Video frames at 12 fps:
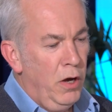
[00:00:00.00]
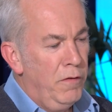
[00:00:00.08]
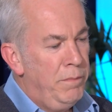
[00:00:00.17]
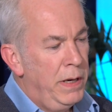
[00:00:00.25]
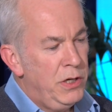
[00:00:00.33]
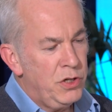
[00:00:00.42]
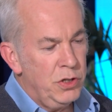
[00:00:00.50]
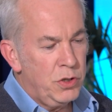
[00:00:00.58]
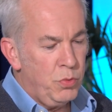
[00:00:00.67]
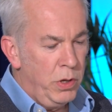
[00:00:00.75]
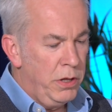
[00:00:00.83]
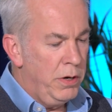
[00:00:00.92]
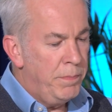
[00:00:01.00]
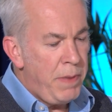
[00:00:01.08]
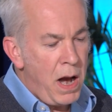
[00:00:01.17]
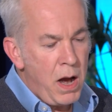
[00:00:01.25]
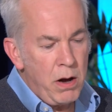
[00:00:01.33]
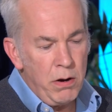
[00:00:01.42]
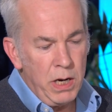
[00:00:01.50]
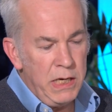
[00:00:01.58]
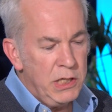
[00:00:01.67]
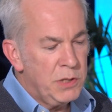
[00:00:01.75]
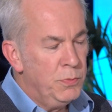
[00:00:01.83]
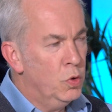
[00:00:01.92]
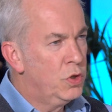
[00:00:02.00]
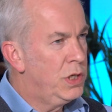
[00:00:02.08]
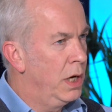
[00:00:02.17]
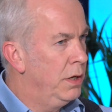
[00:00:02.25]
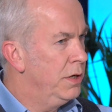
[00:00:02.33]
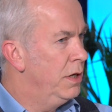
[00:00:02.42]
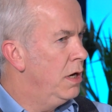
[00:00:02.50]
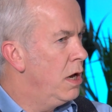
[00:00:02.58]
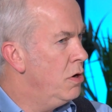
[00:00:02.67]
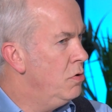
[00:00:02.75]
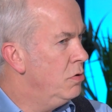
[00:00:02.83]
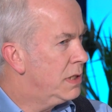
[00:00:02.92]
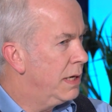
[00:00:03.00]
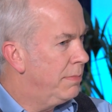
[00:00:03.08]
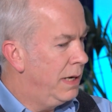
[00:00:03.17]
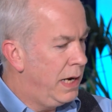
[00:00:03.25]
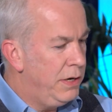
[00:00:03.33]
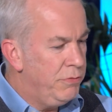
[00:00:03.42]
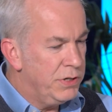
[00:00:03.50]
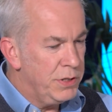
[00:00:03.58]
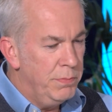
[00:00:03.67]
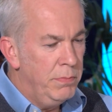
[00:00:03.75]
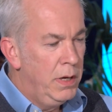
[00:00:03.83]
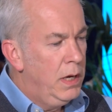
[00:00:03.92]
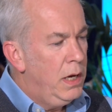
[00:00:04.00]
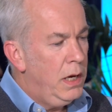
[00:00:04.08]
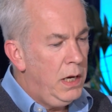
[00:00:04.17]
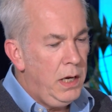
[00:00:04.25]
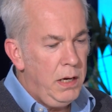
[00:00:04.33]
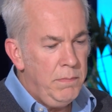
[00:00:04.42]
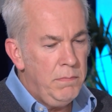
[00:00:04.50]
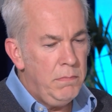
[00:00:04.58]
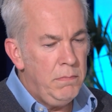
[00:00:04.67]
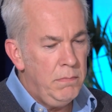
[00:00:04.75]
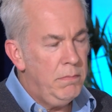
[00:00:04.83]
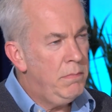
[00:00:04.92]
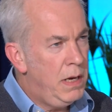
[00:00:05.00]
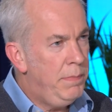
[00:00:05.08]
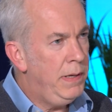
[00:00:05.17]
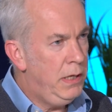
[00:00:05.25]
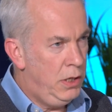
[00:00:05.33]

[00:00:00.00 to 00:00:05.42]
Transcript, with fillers: of patients with an apparently small shunt and no septal aneurysm, it may be